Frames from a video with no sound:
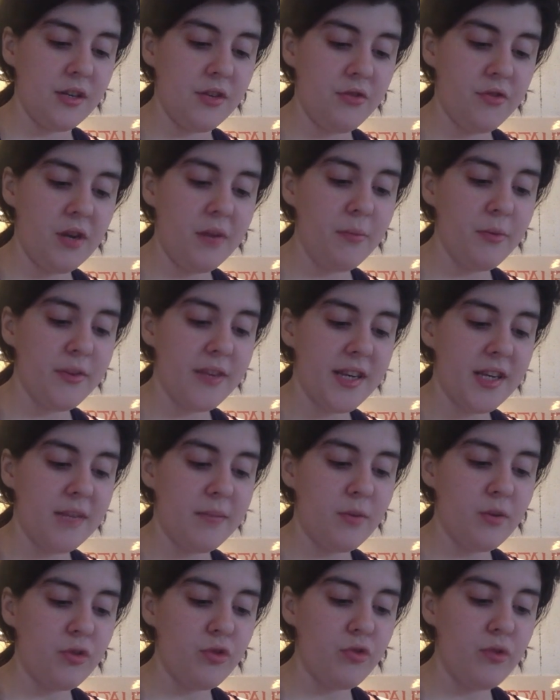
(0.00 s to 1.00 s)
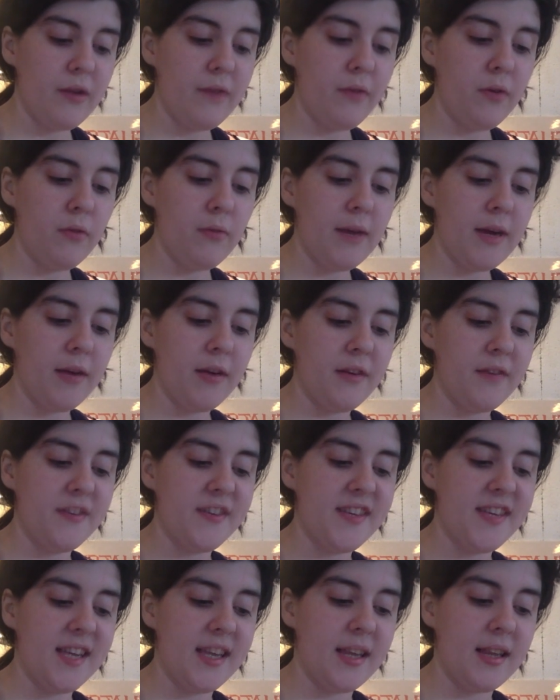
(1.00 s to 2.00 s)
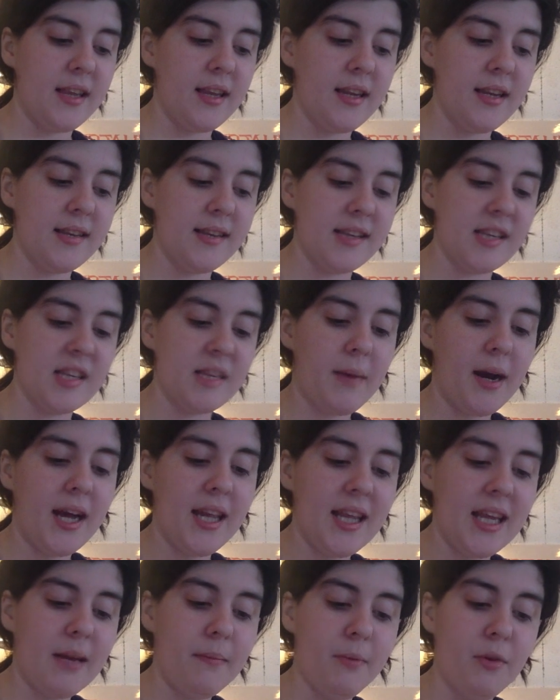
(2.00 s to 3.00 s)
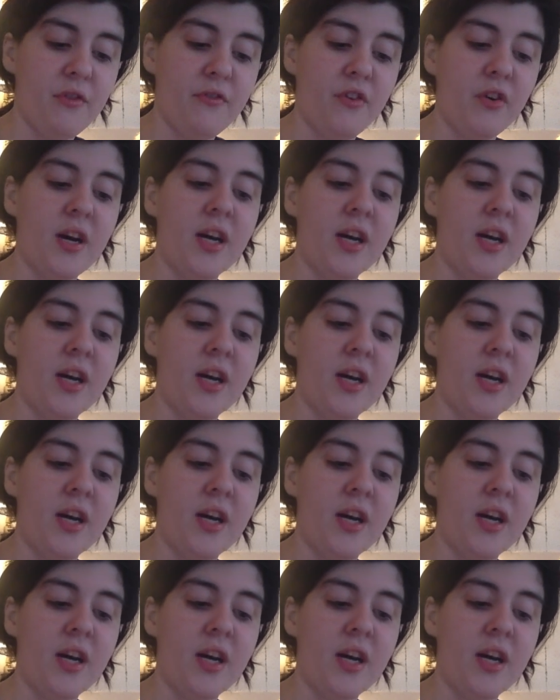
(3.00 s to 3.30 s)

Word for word: do not present a more dreadful record of sin than does the smiling and beautiful